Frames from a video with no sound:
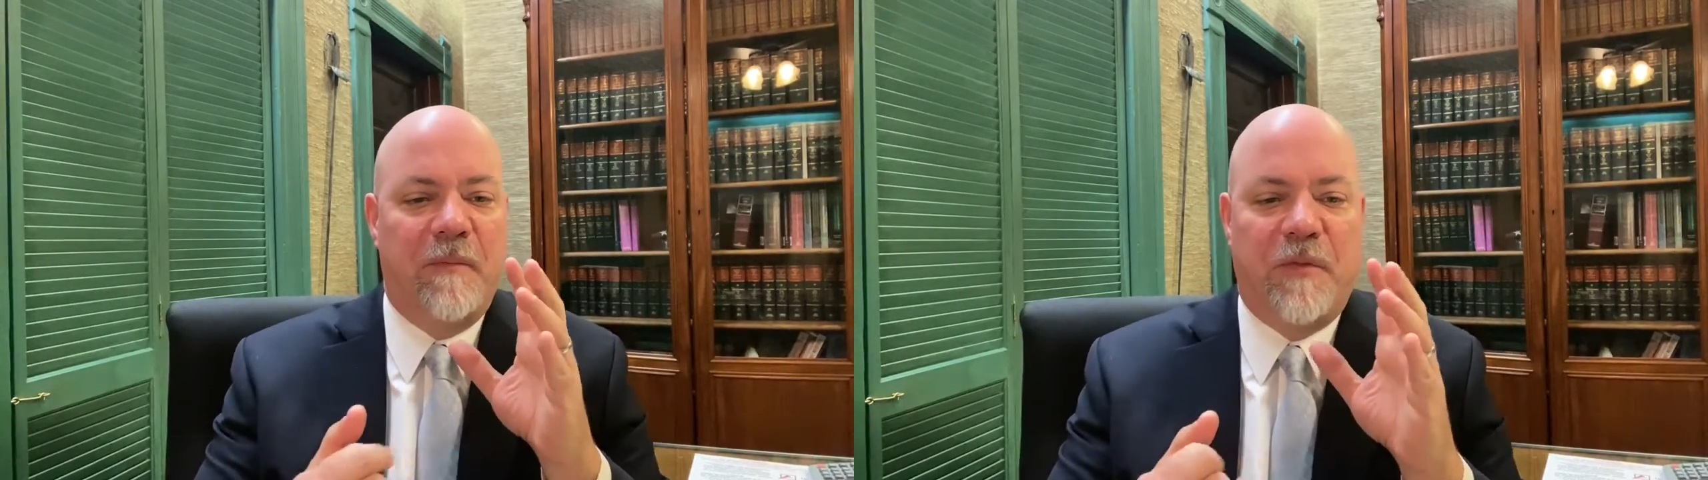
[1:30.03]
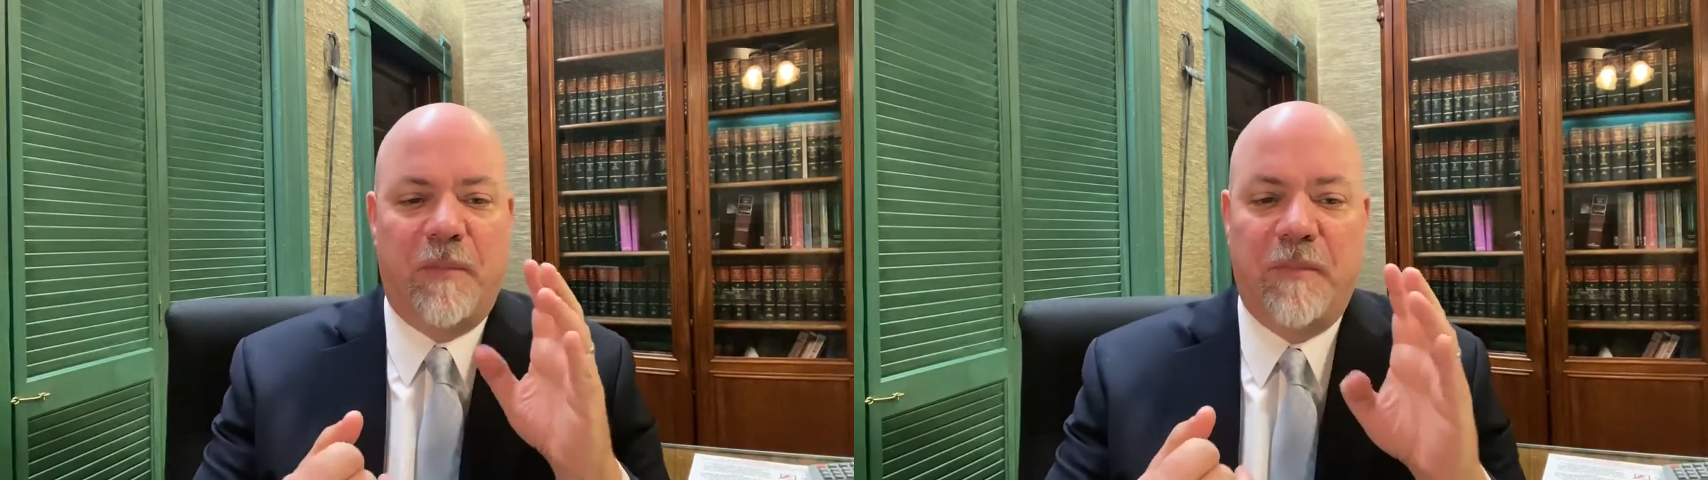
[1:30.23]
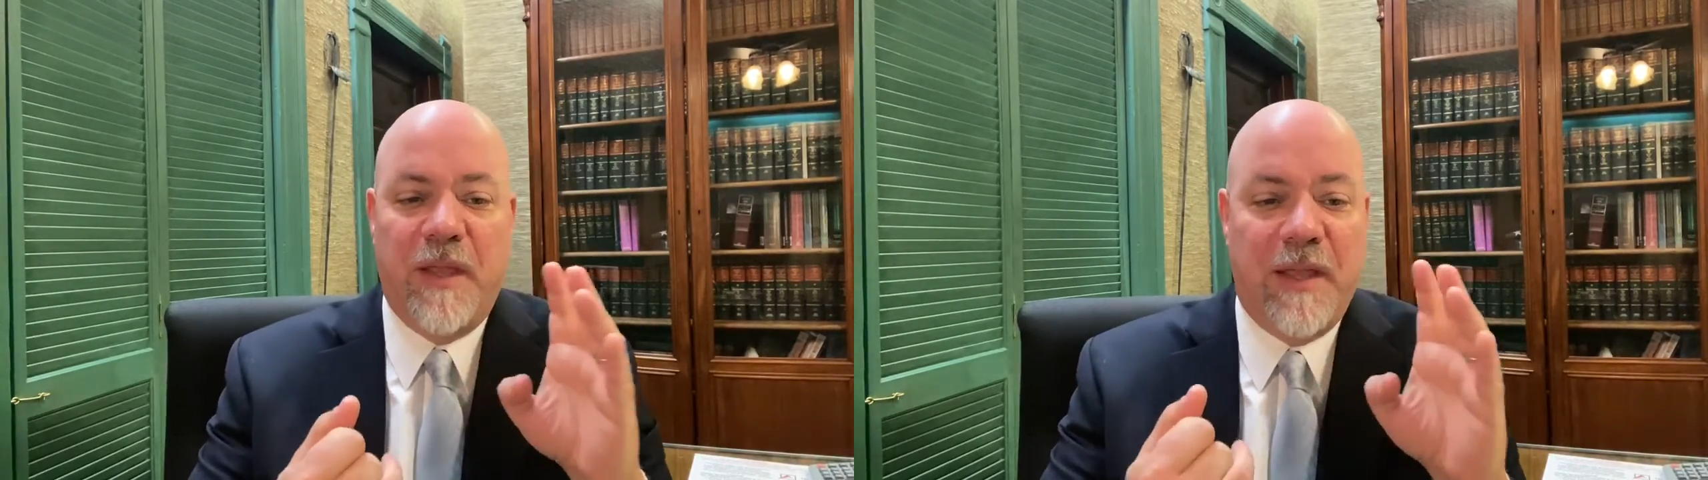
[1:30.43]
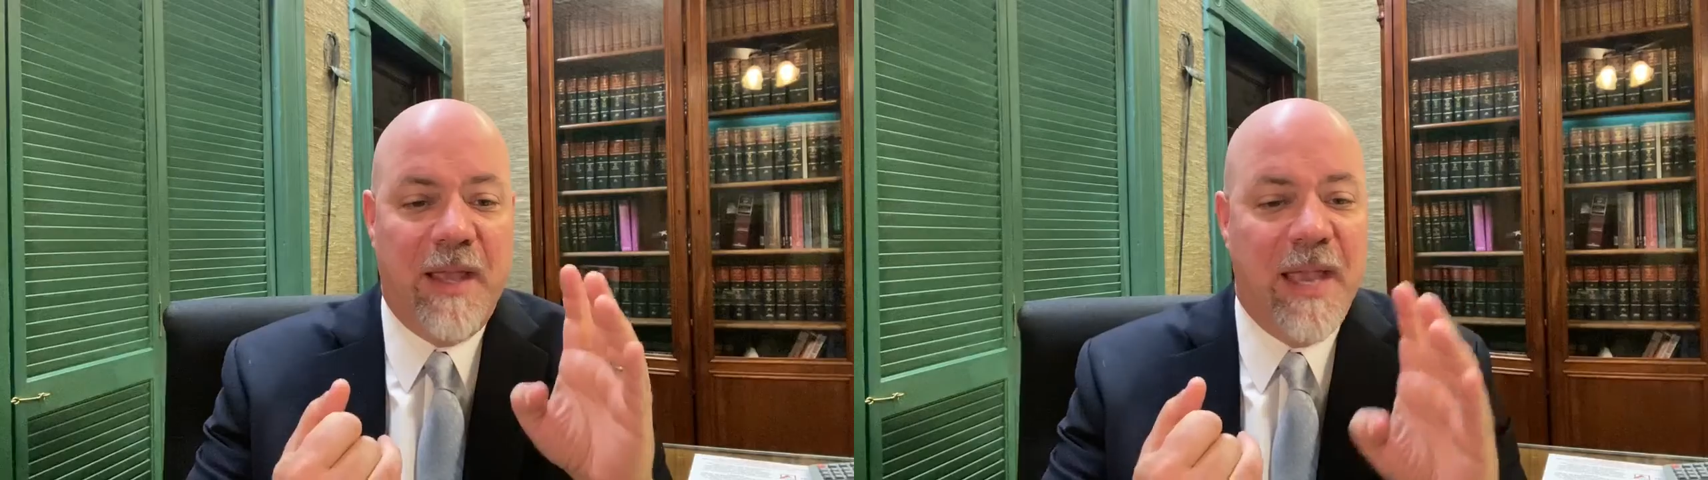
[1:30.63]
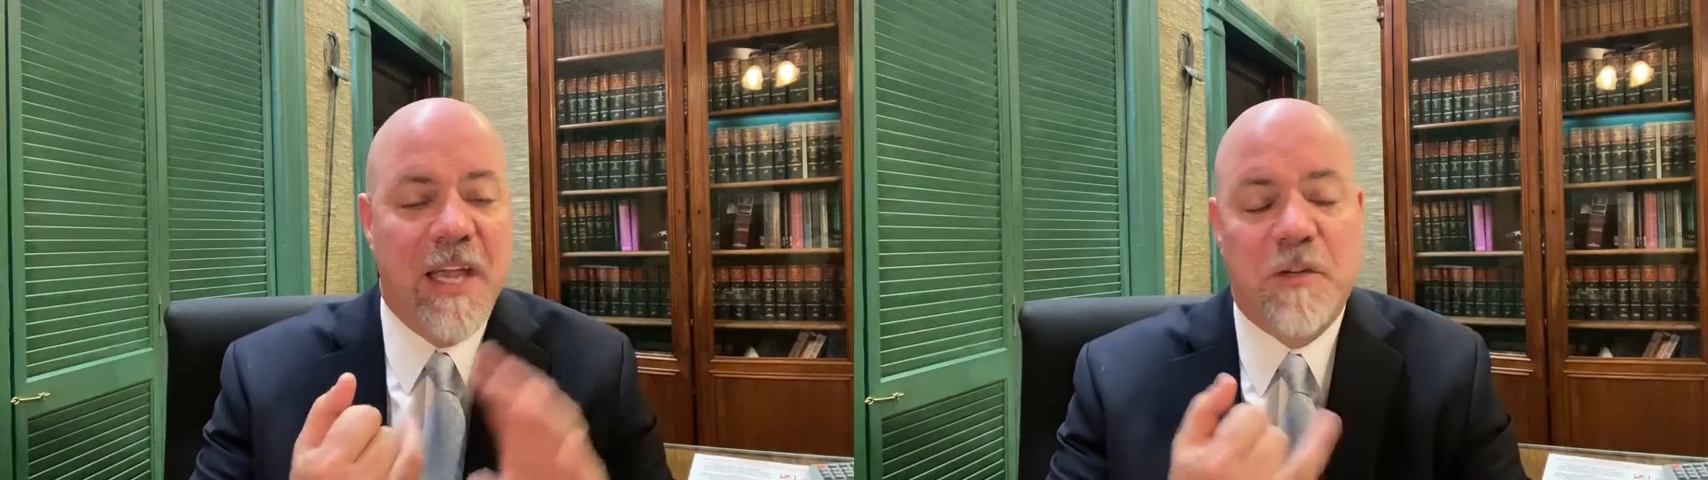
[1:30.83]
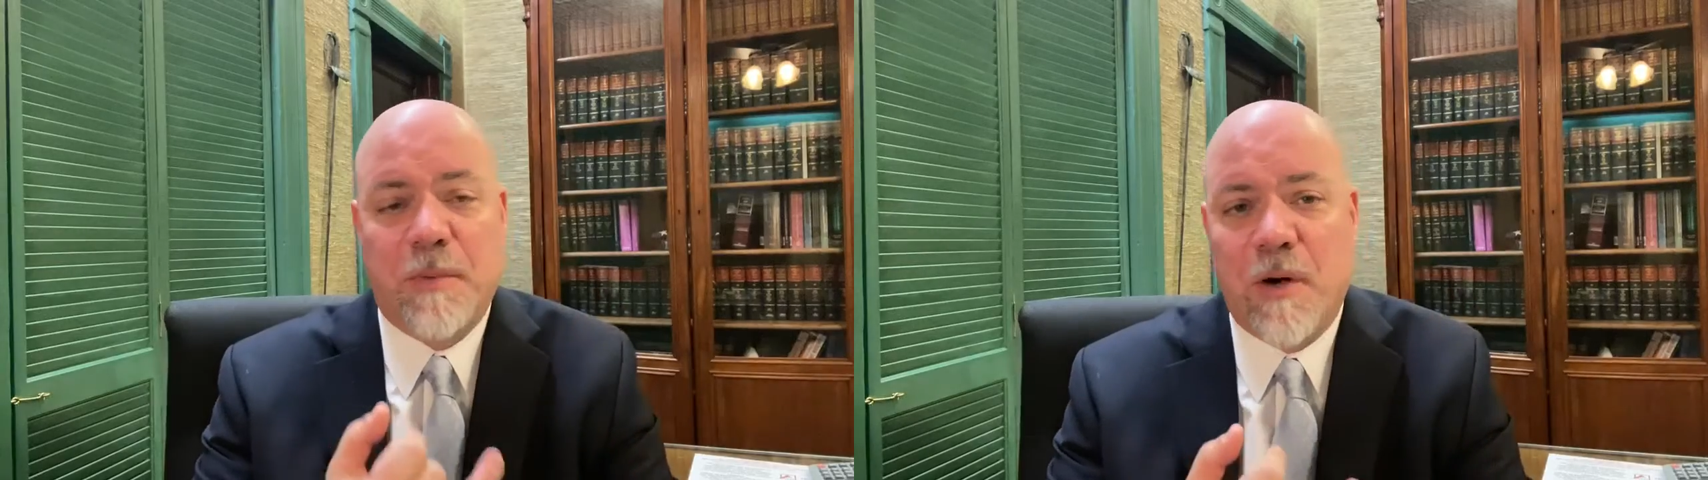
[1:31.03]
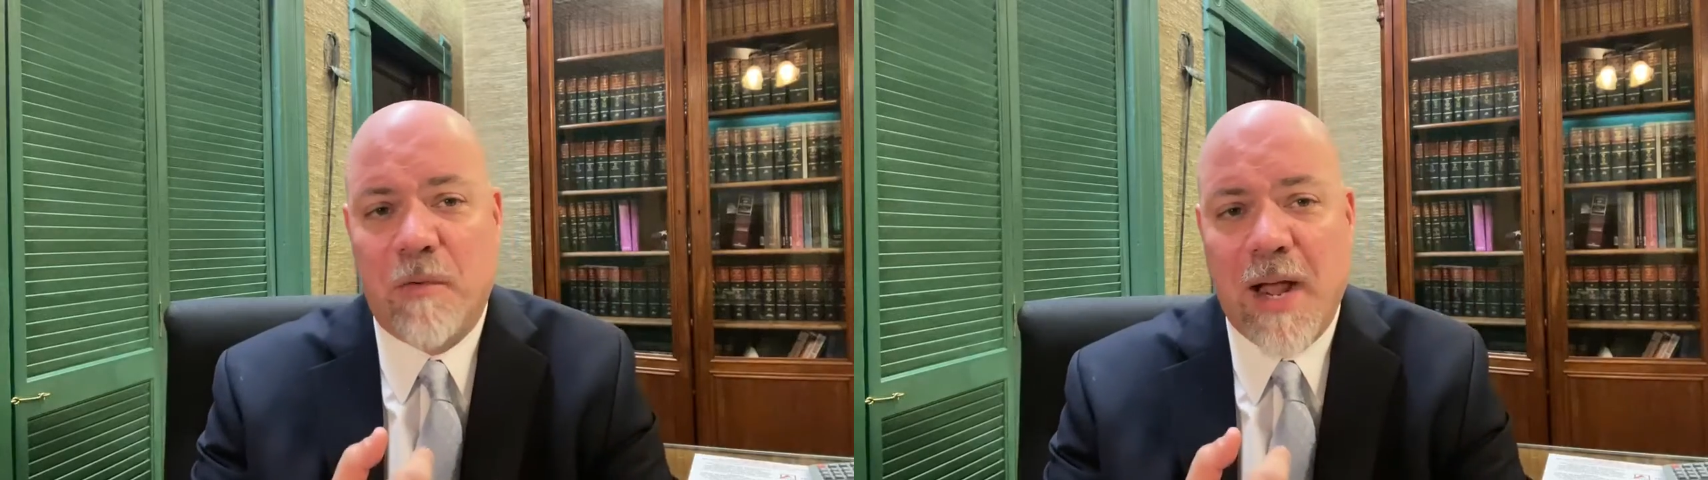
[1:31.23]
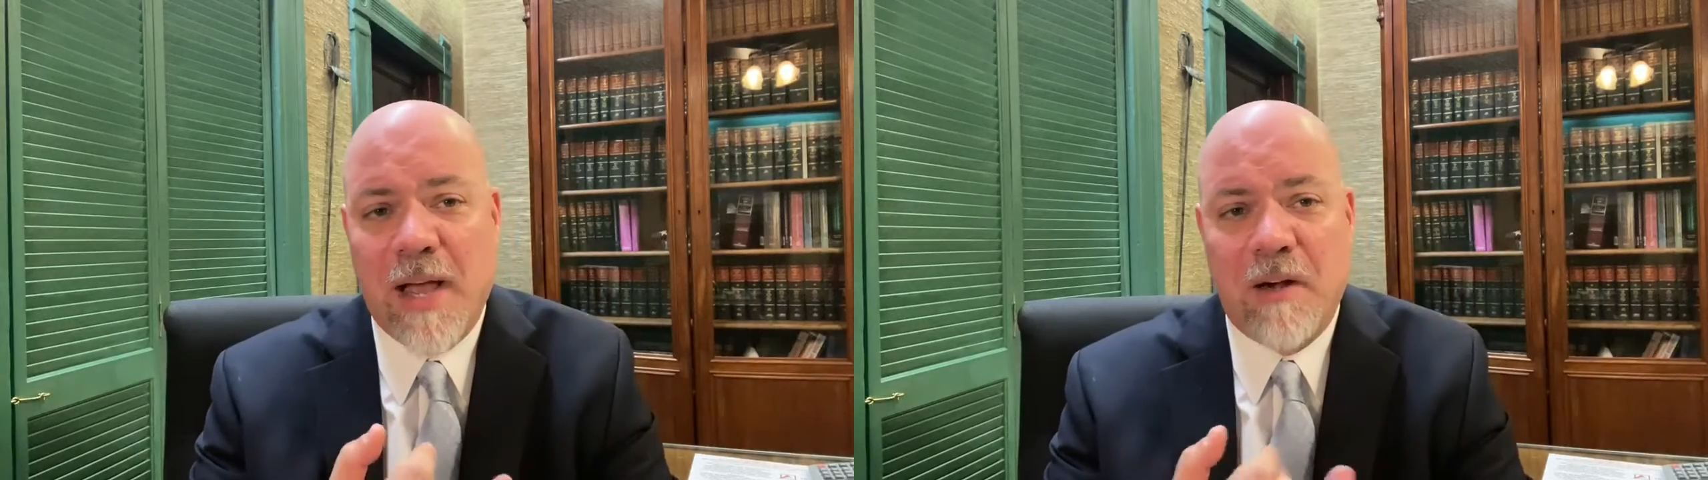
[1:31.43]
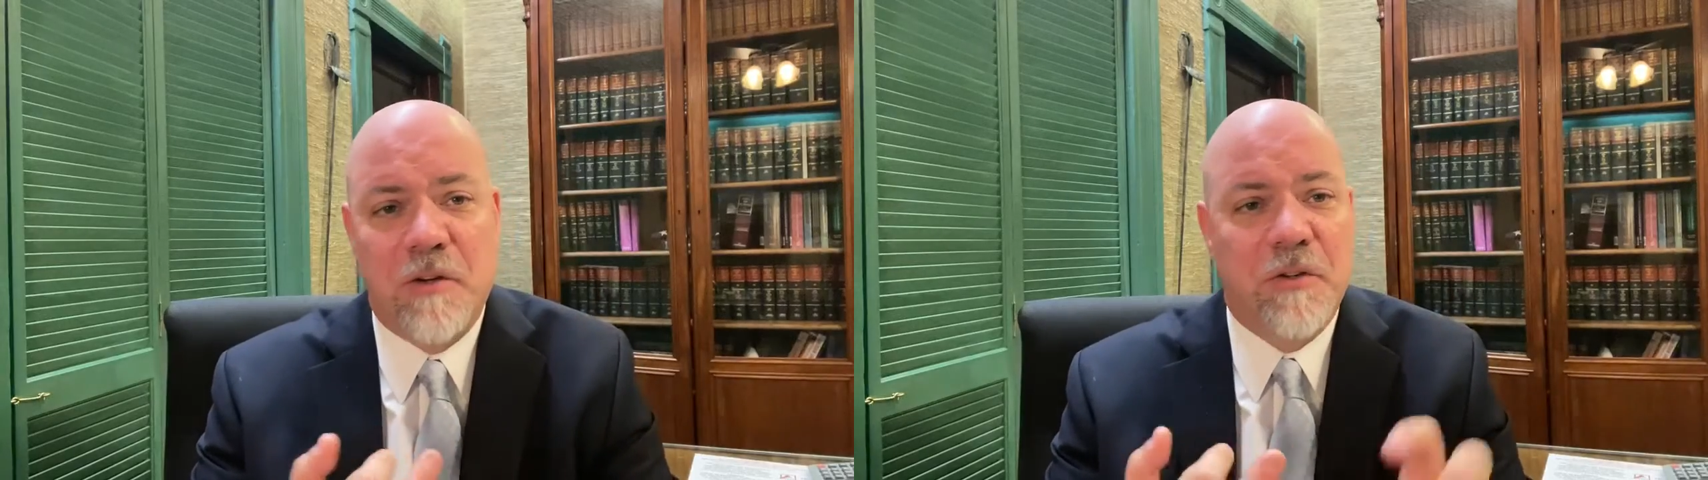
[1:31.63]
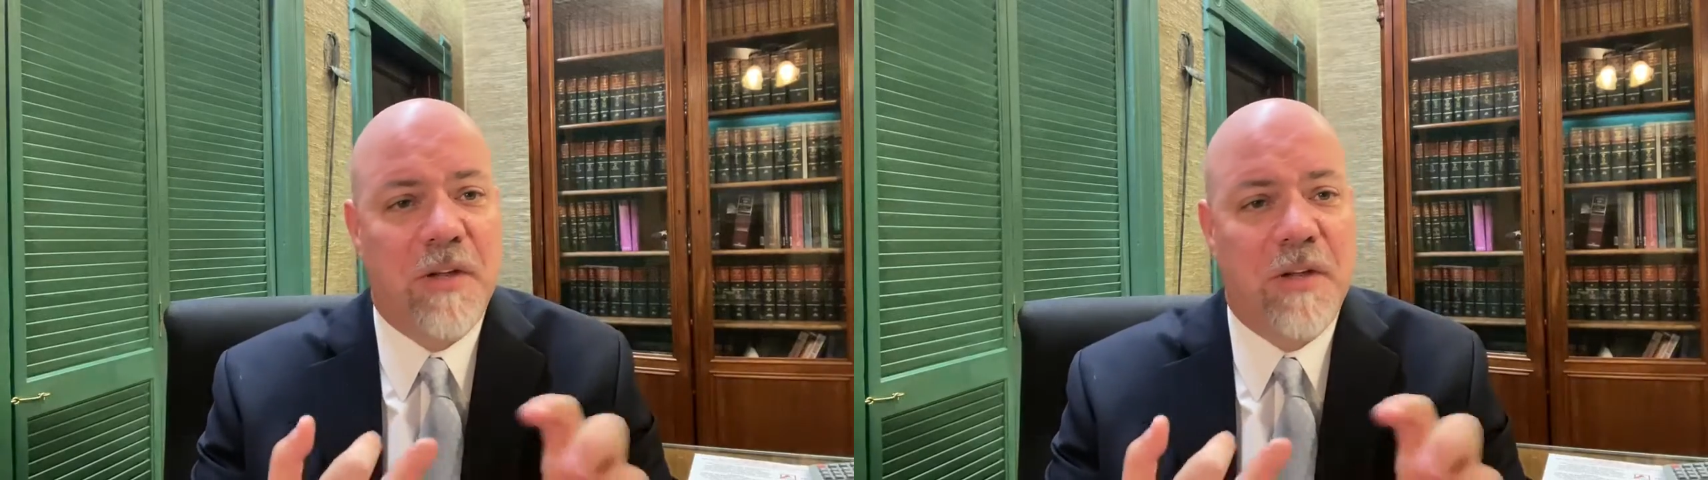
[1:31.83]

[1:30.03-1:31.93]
from expert riders